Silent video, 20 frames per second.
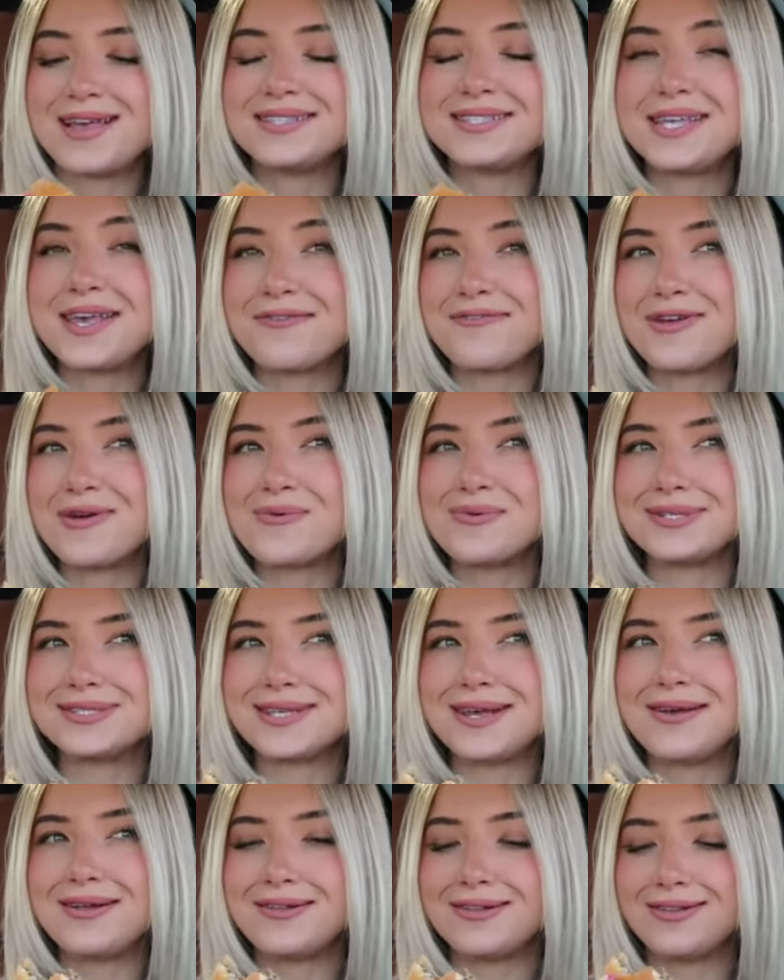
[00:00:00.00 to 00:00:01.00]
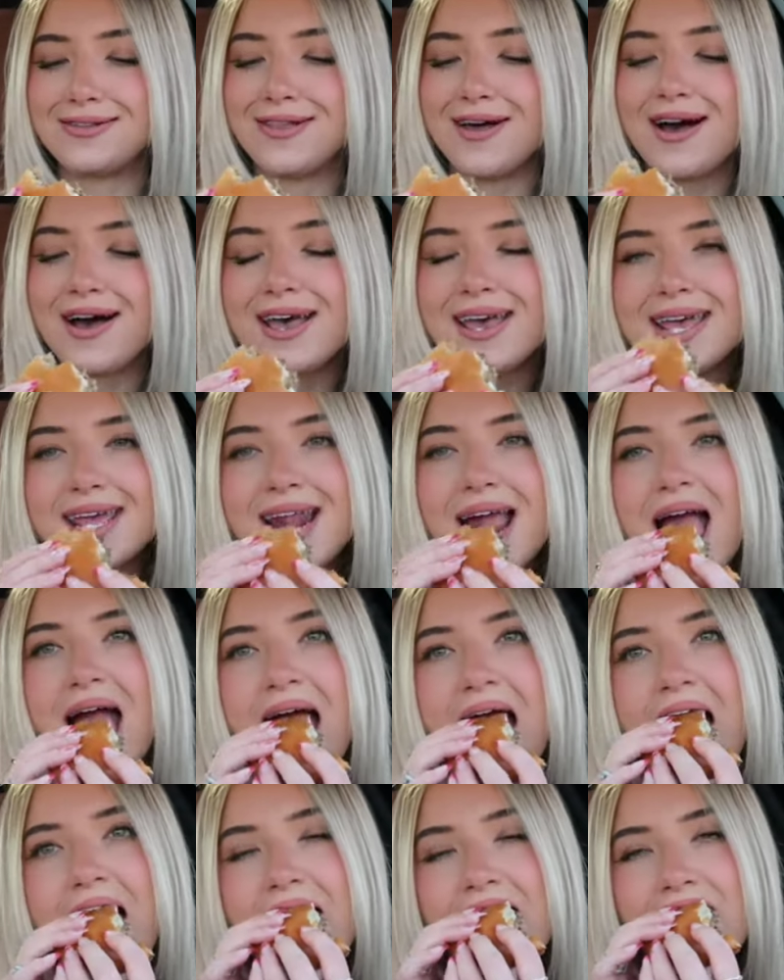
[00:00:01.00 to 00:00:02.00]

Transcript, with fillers: Thanksgiving was a lot